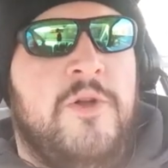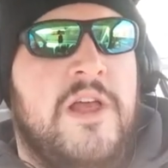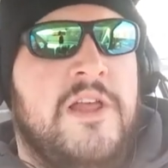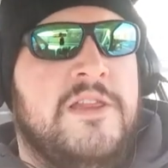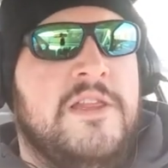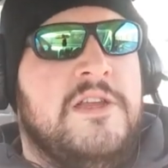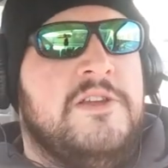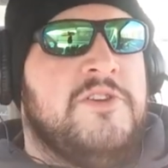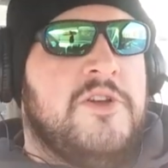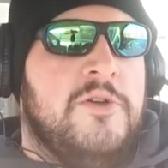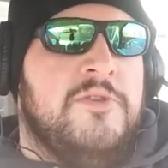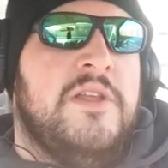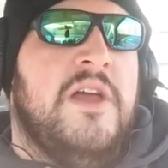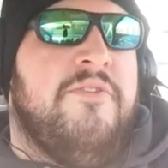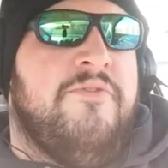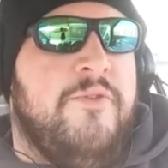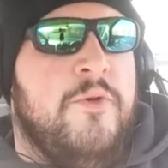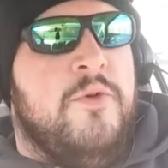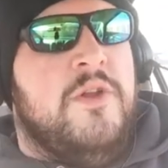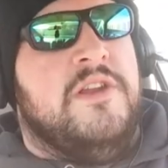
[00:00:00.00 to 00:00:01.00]
and then turn
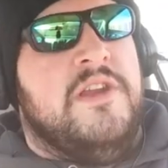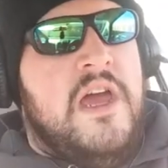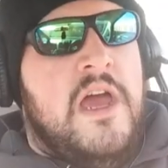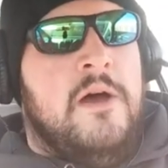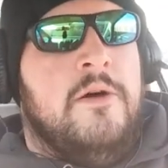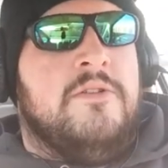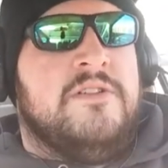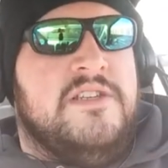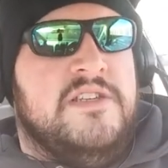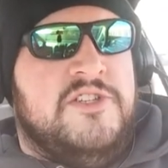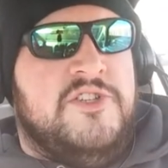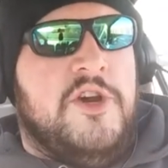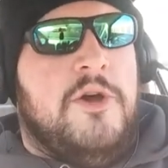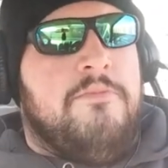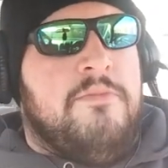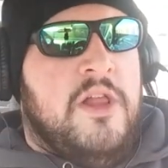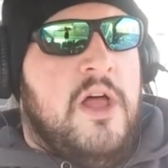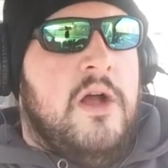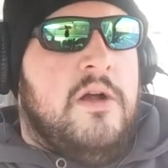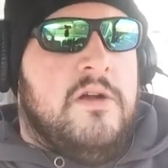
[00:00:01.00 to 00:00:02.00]
that food into elks as
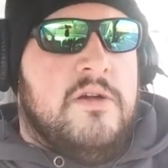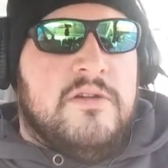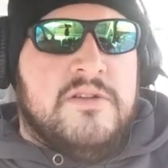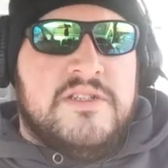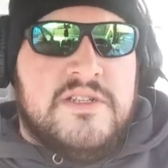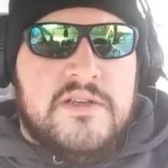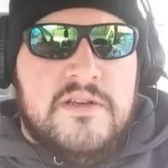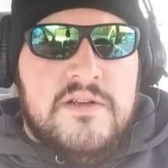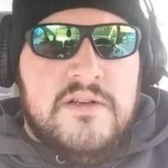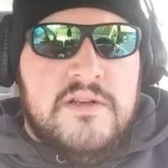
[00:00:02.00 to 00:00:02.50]
chump blockers.